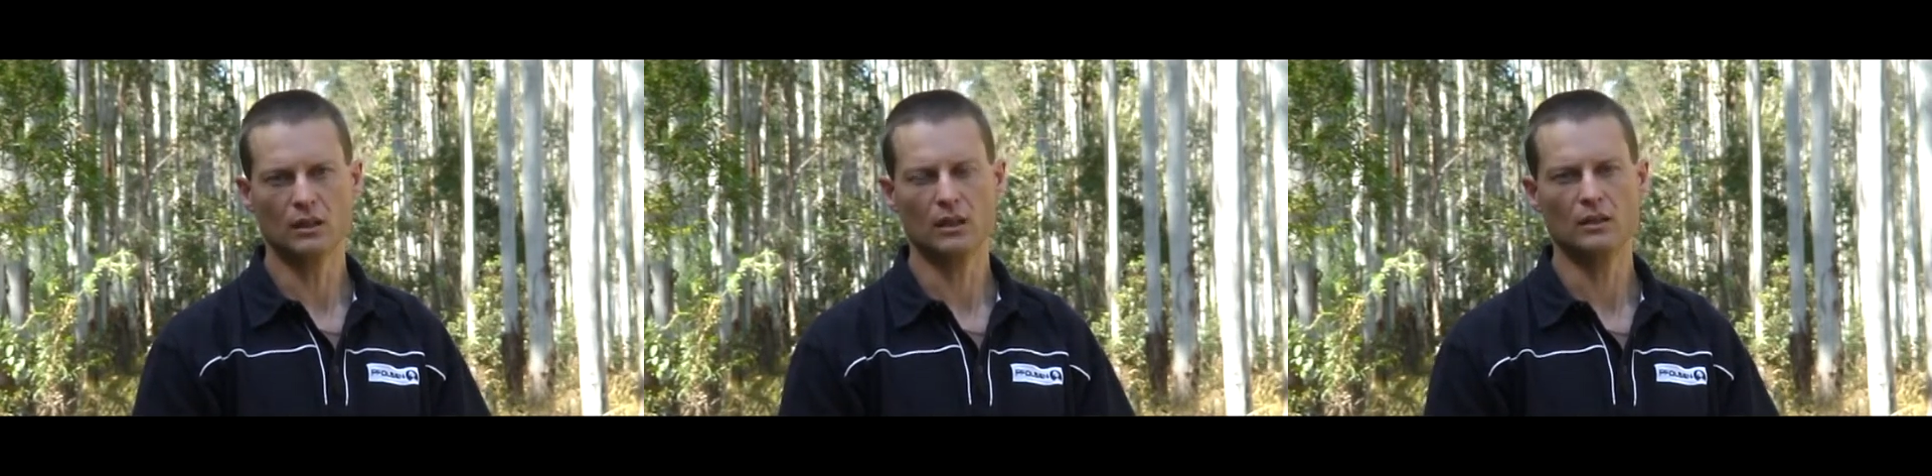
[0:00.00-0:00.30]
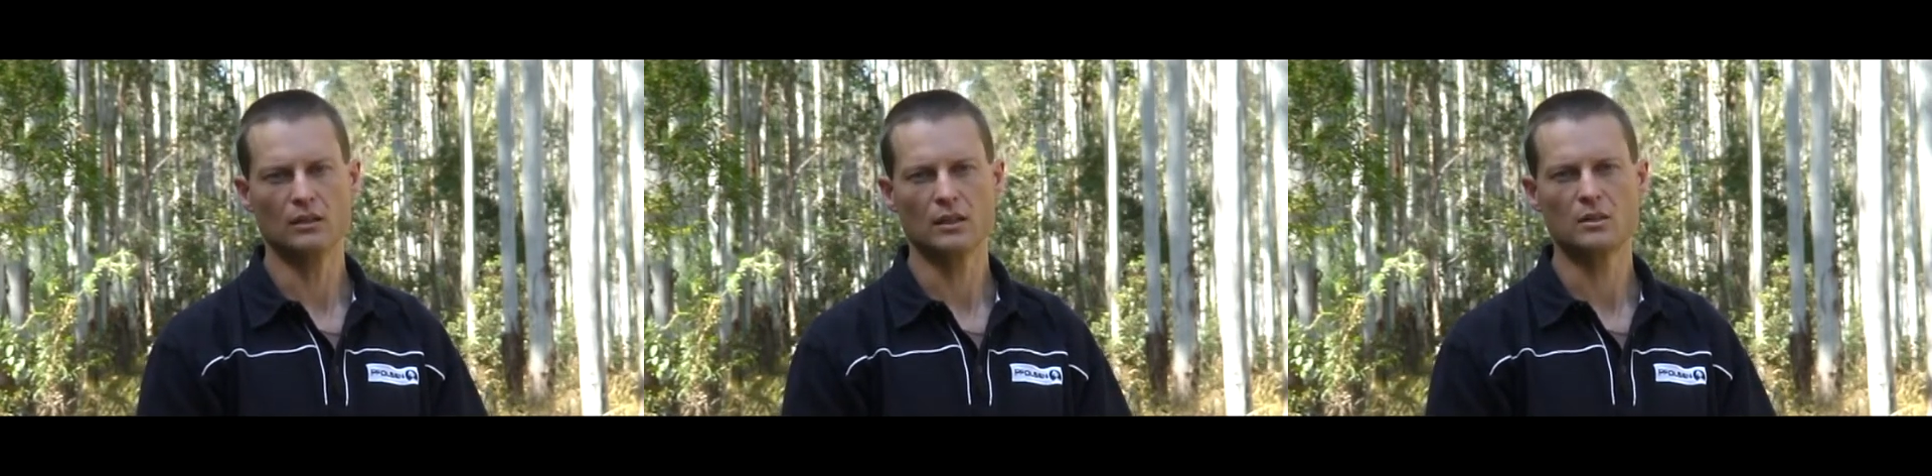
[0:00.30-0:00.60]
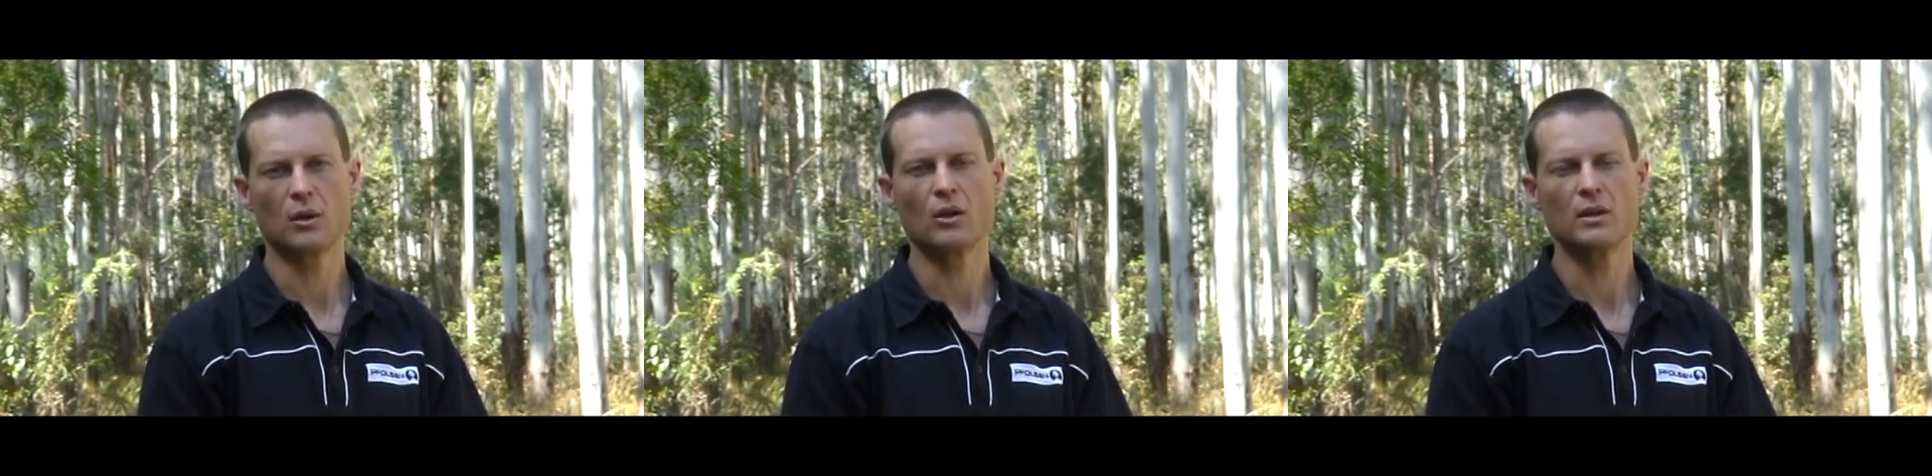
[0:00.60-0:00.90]

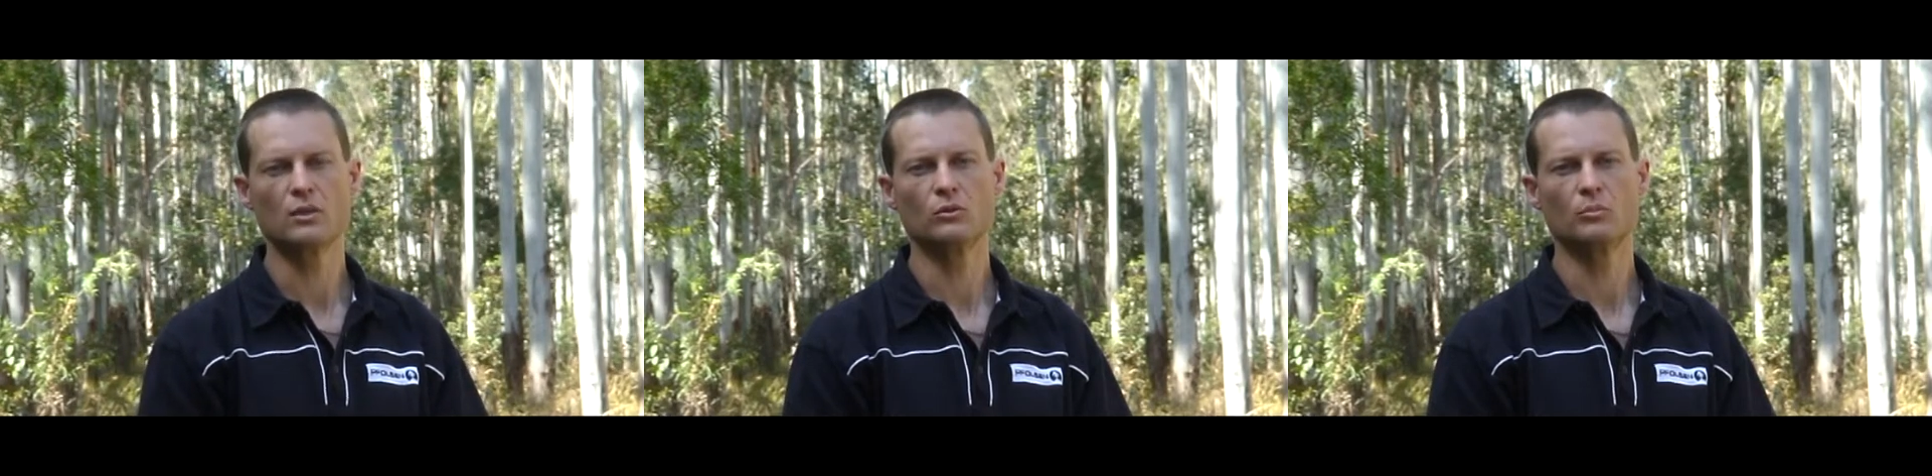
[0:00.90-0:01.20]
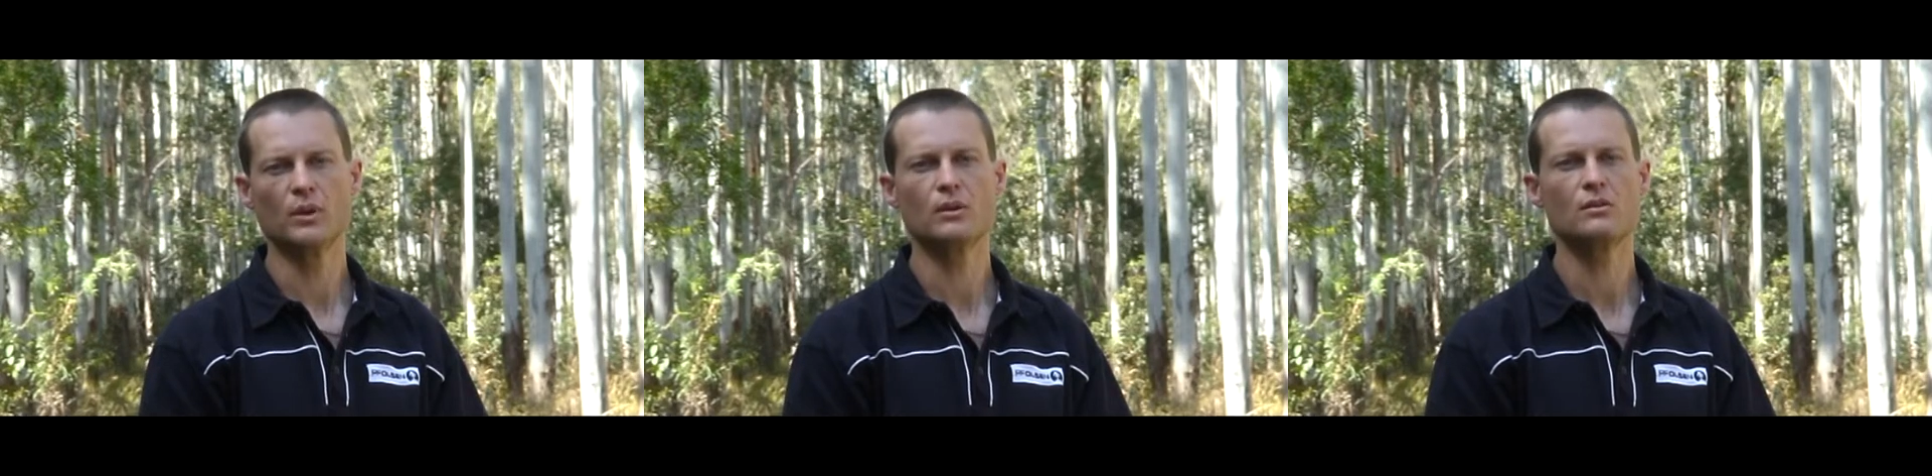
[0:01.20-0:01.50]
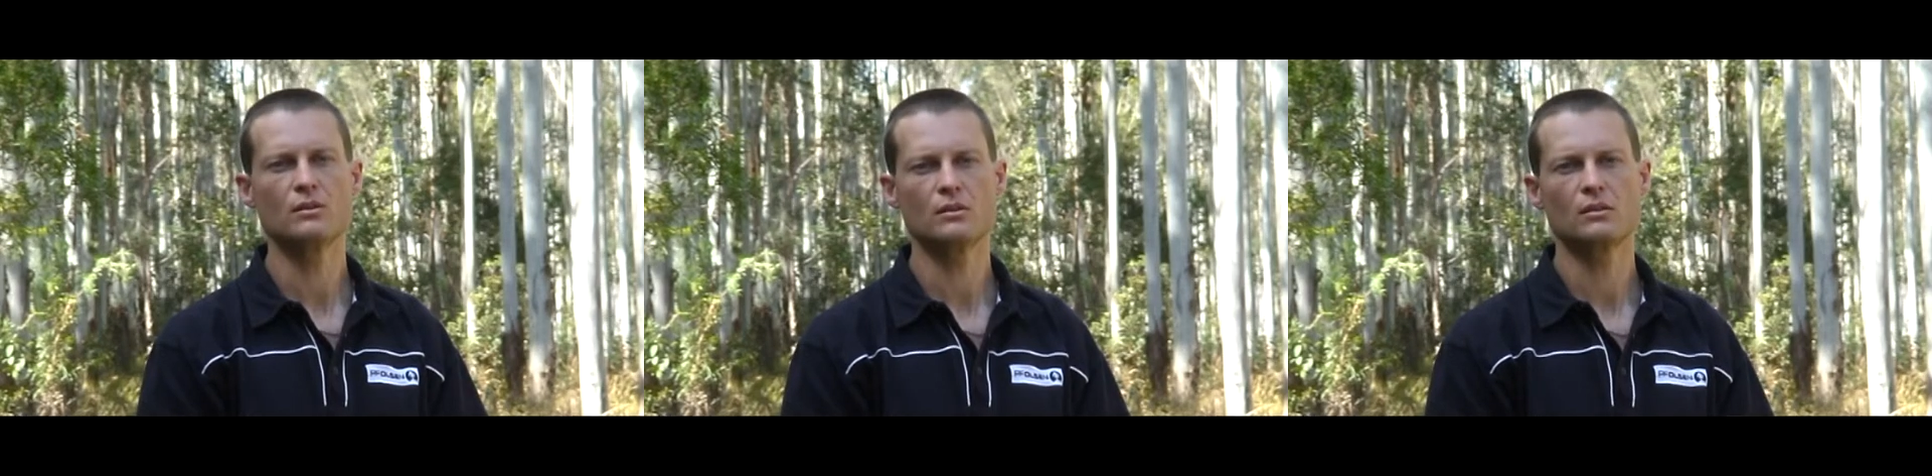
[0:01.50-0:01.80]
experimental
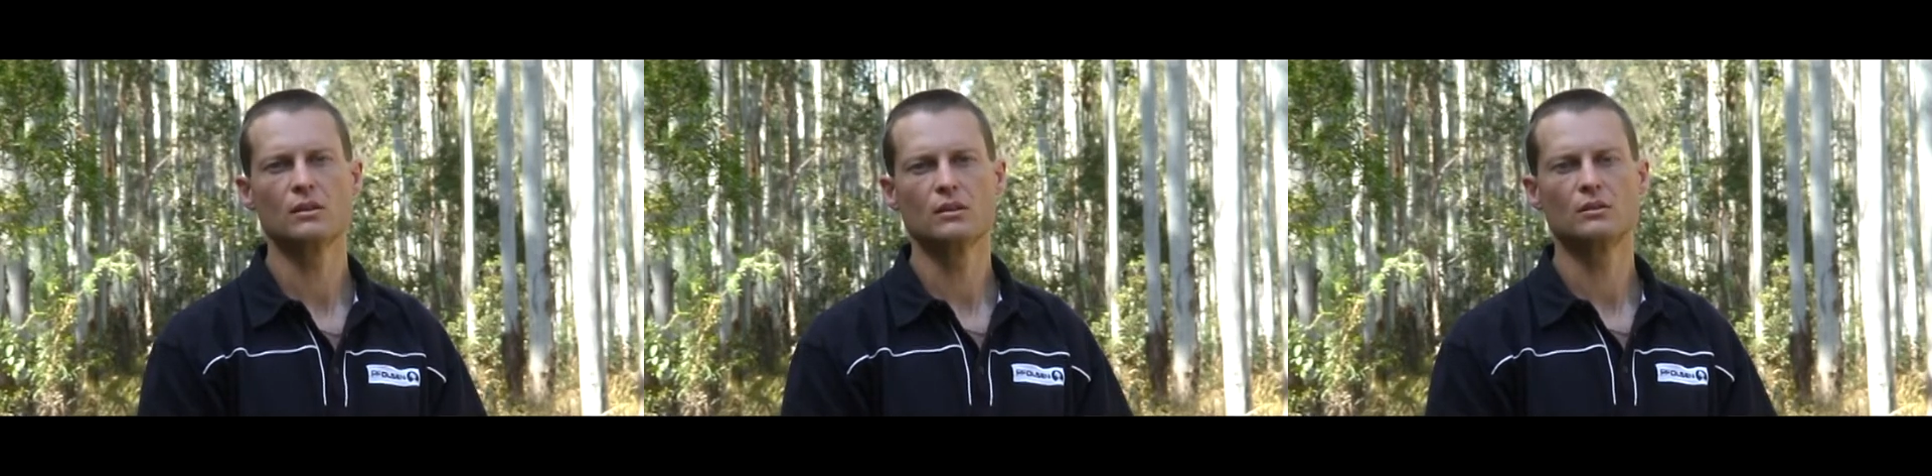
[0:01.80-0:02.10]
burns